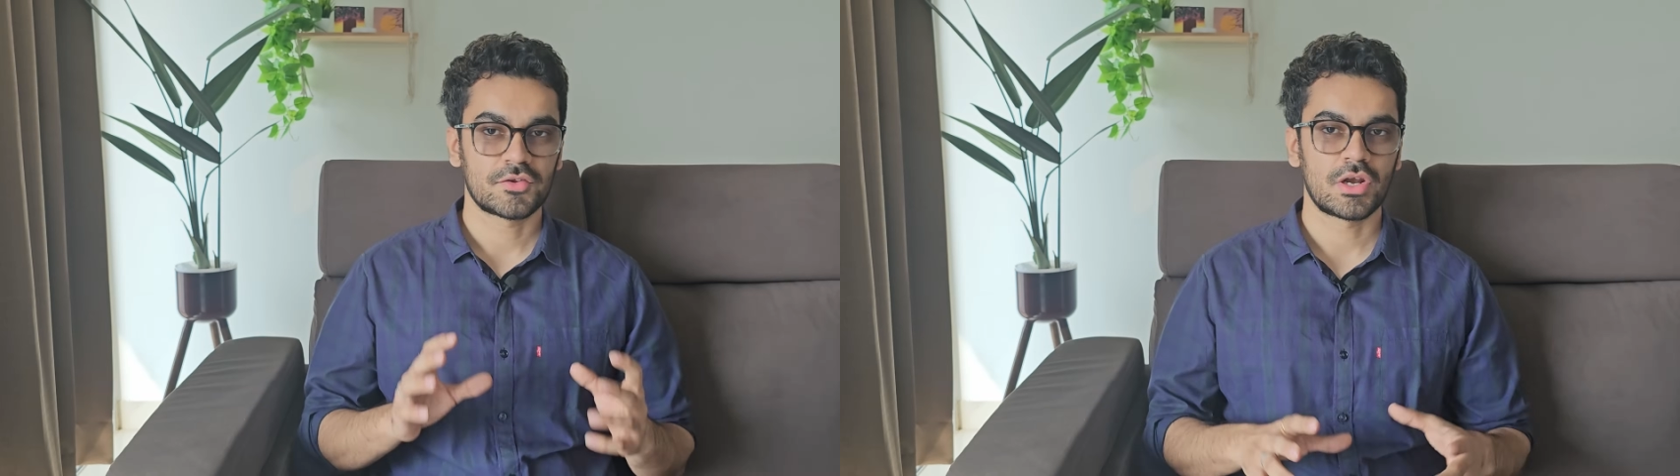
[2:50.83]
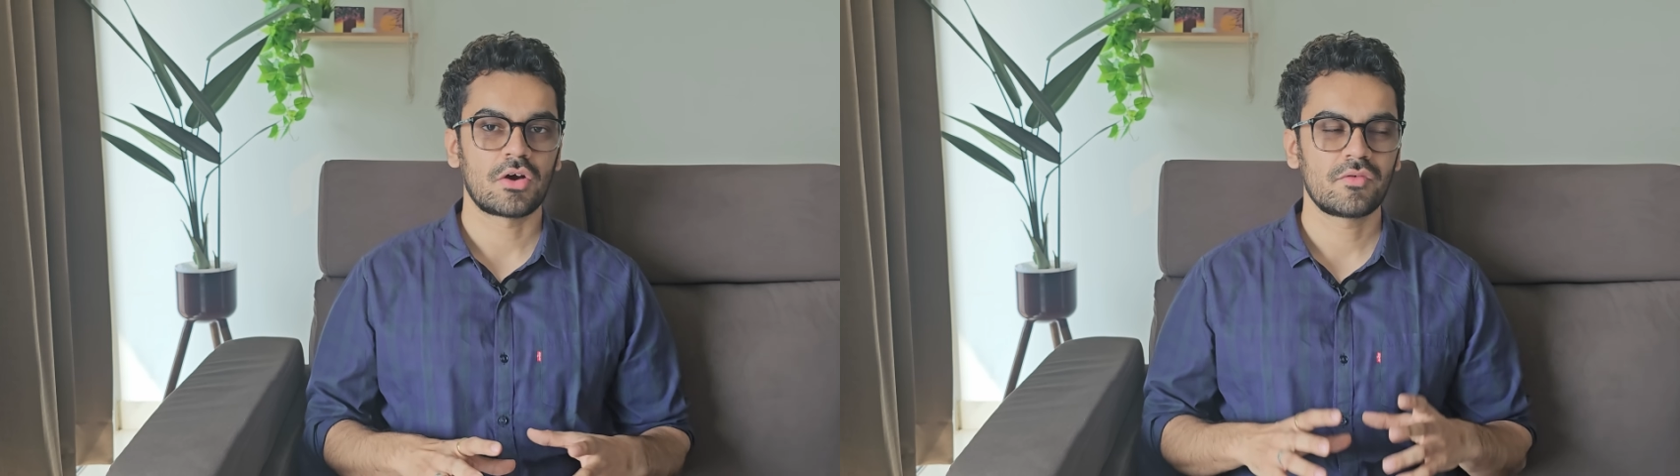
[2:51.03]

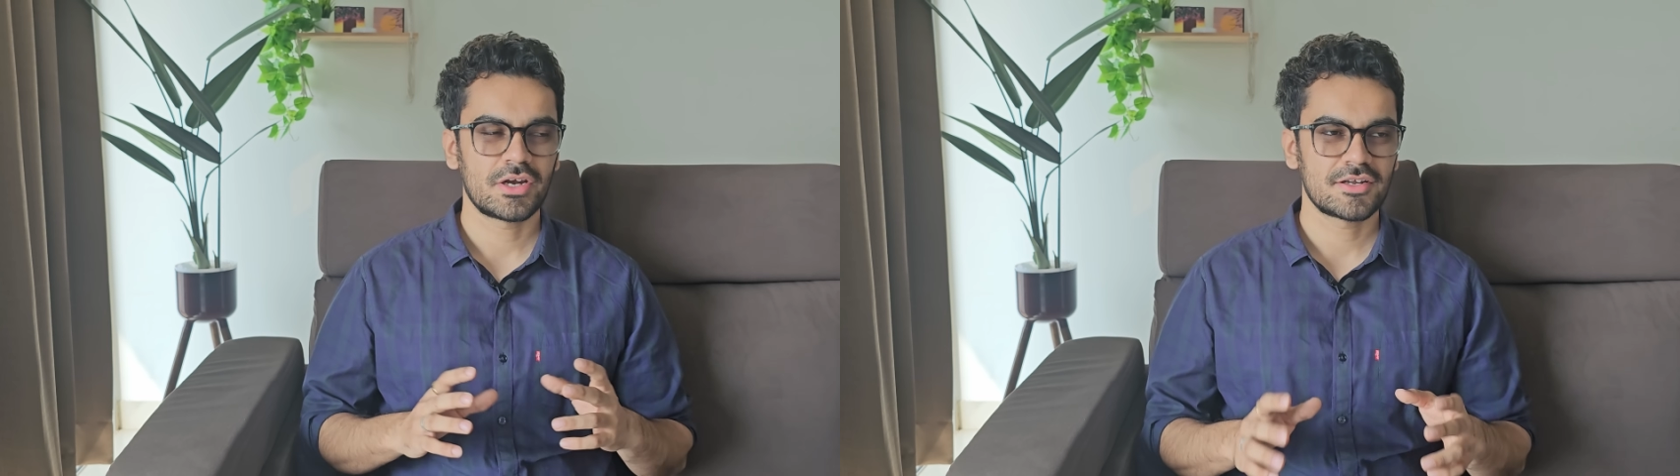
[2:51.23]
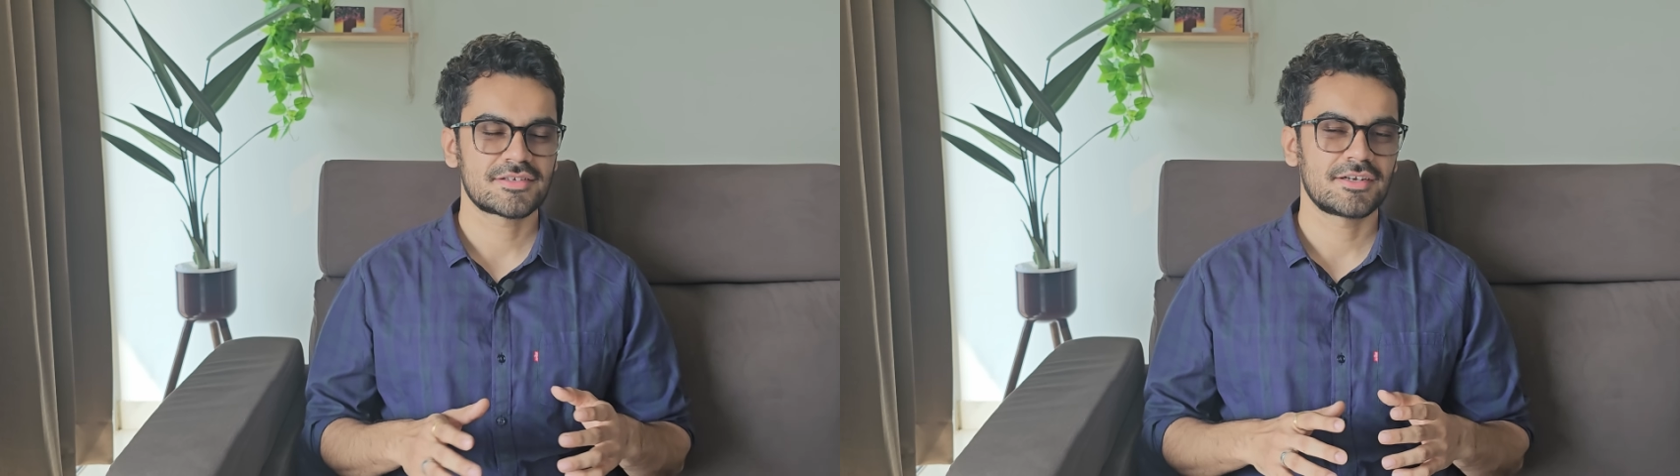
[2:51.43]
so now
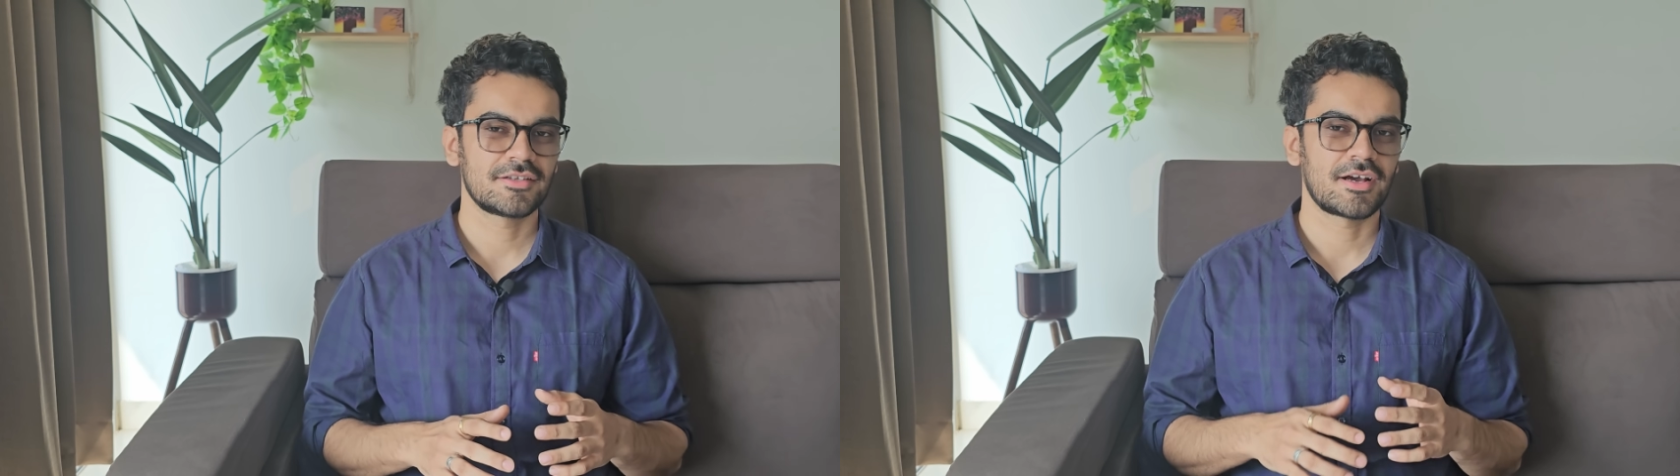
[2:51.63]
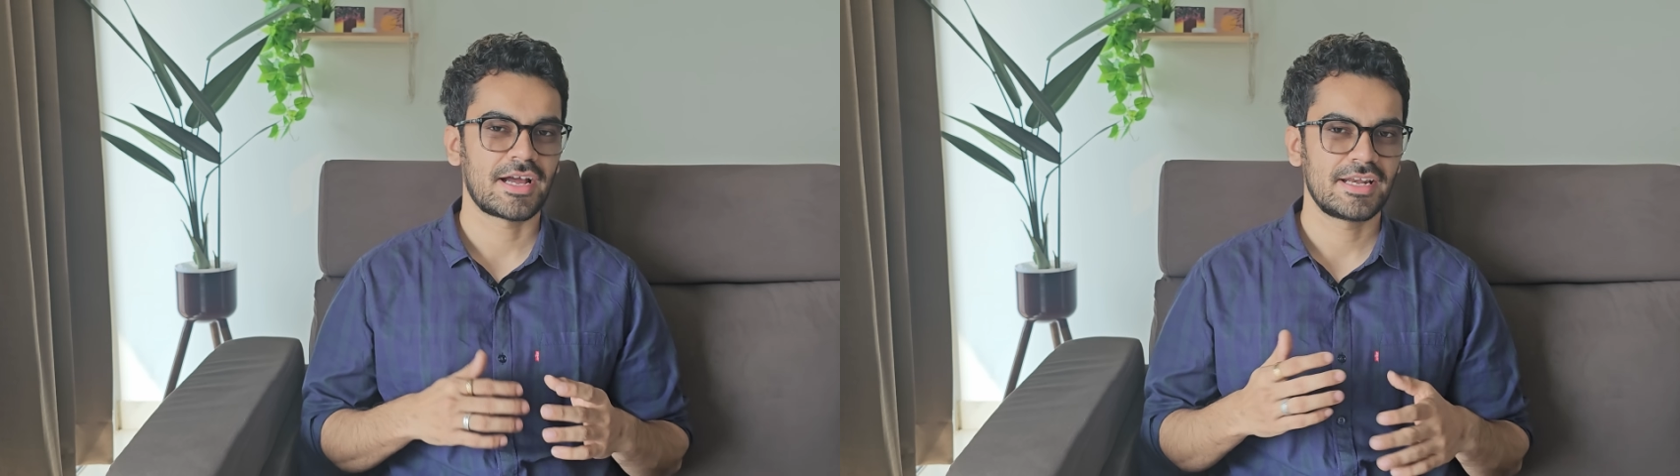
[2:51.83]
we
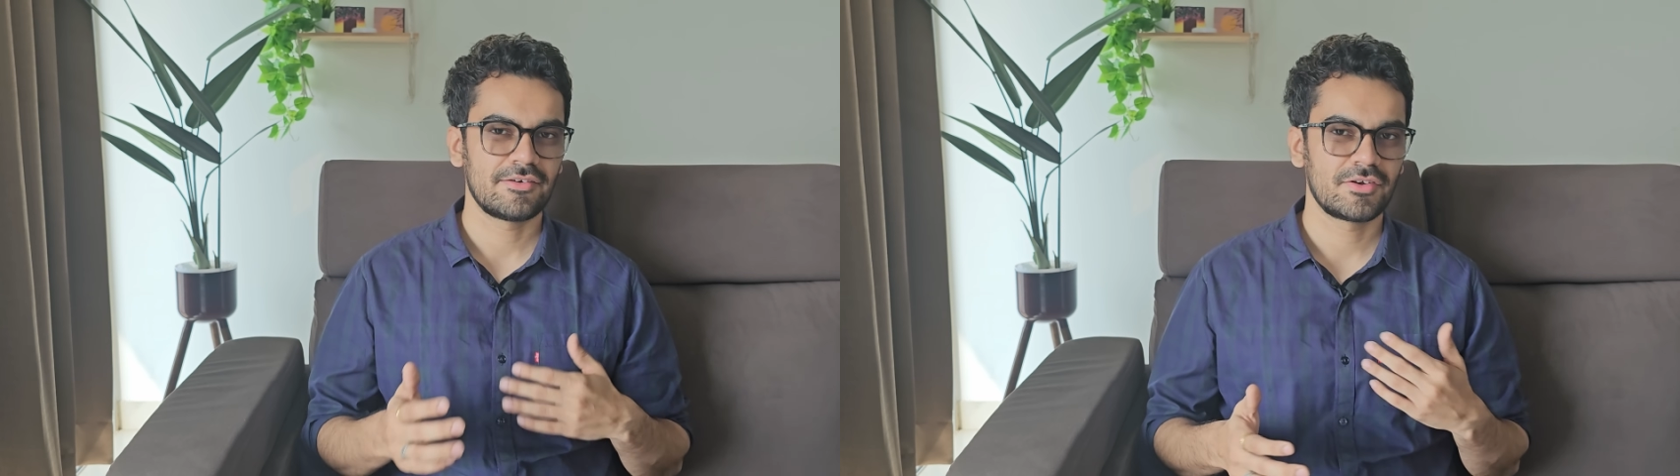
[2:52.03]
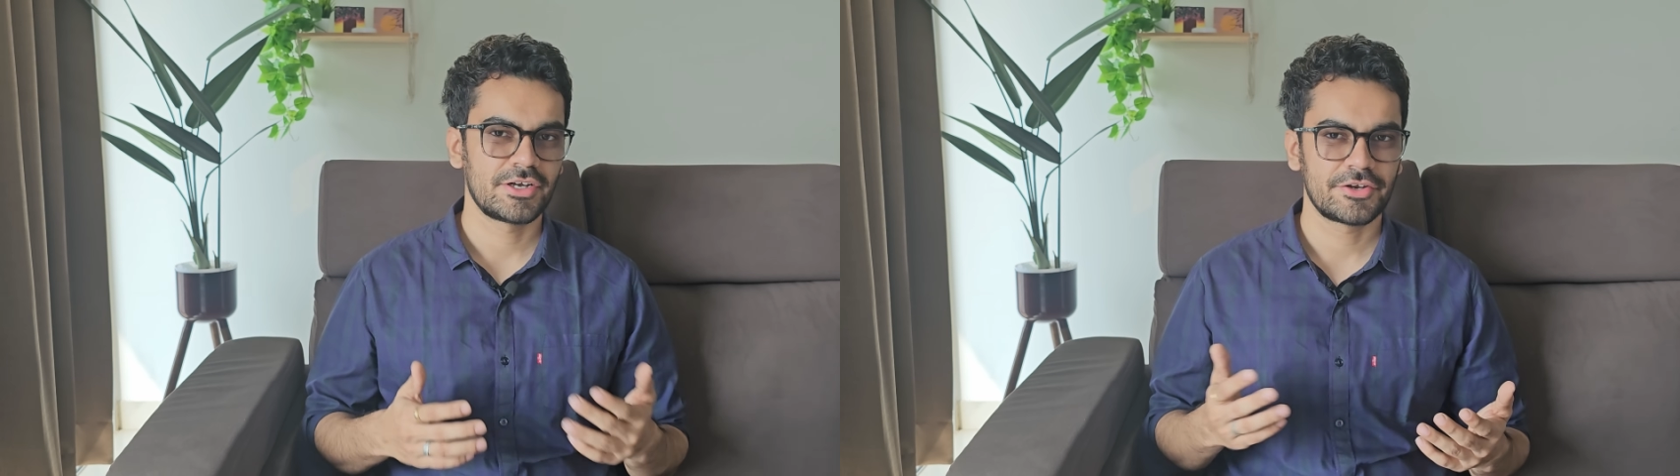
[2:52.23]
understand the
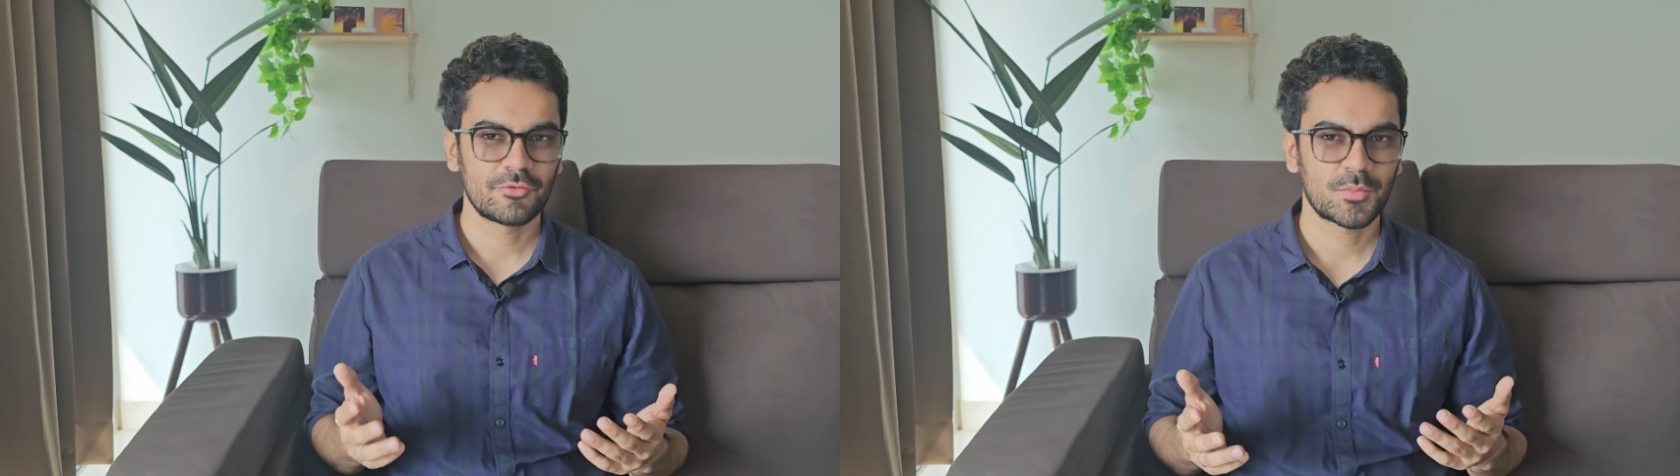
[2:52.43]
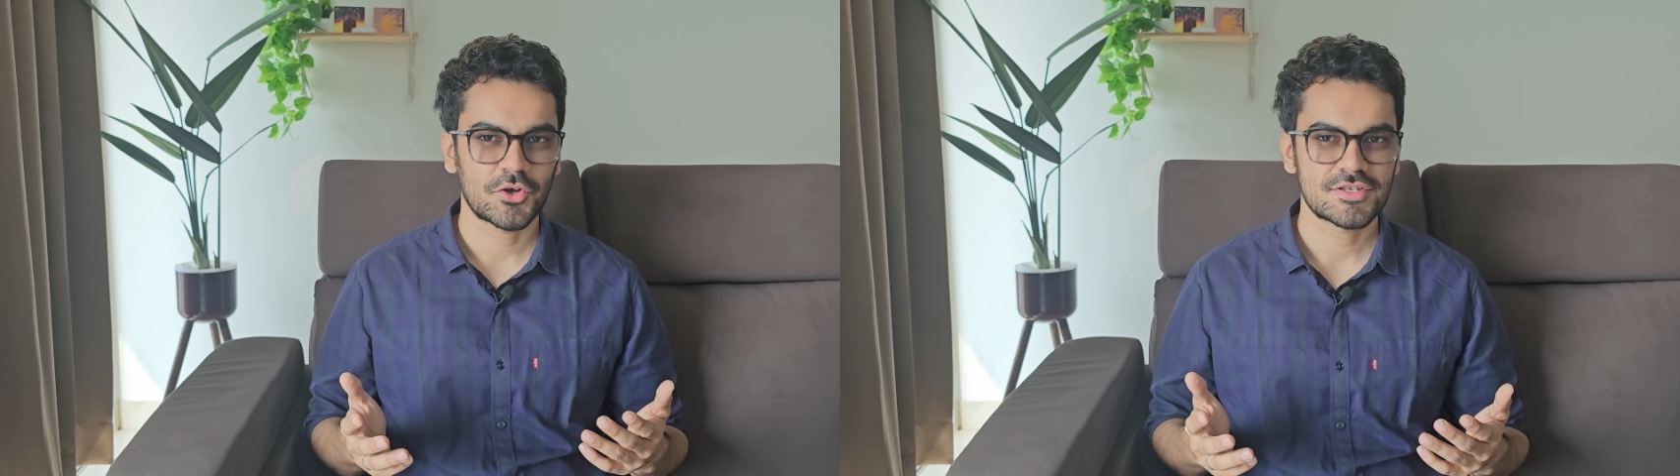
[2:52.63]
high-level
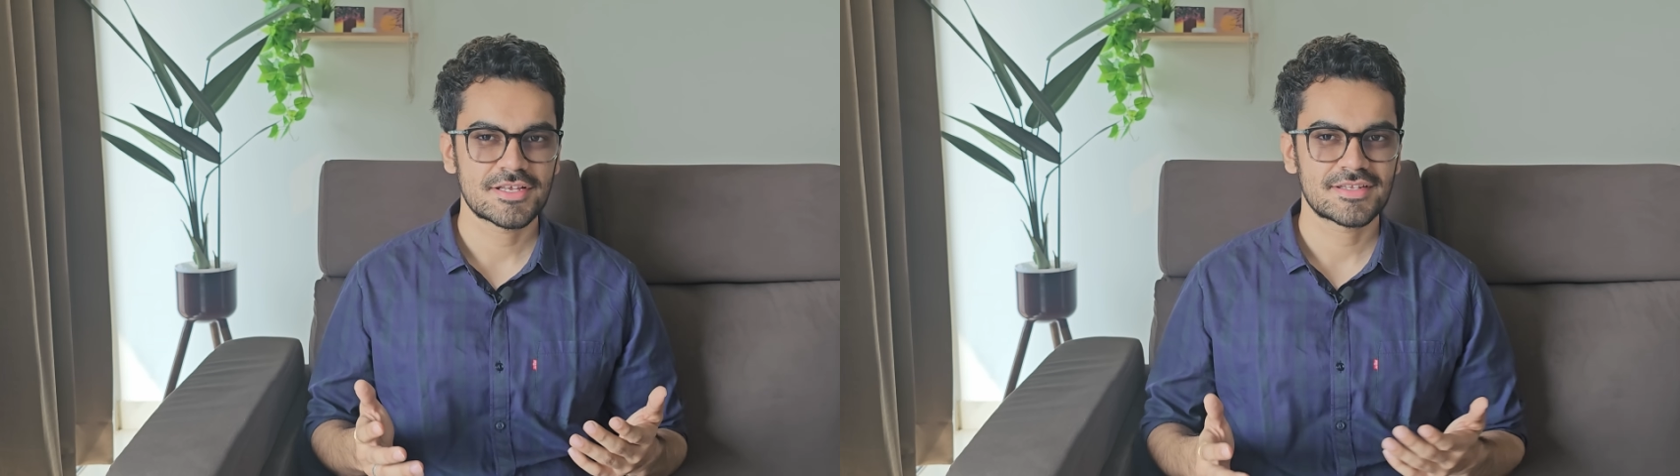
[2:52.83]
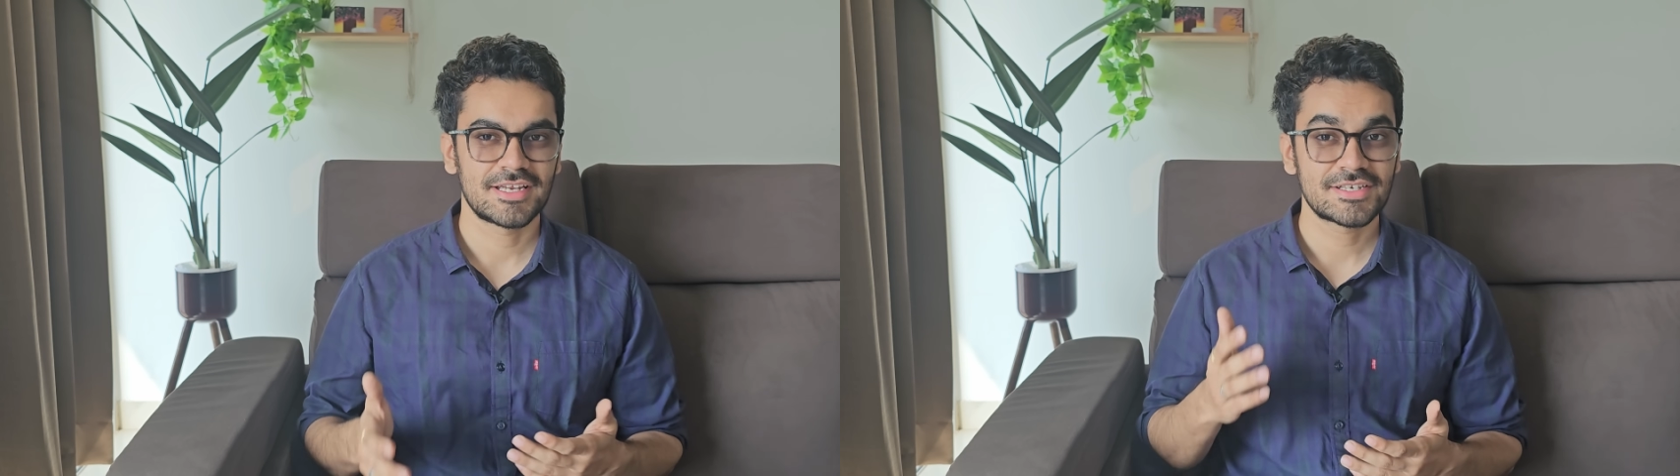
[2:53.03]
interview process.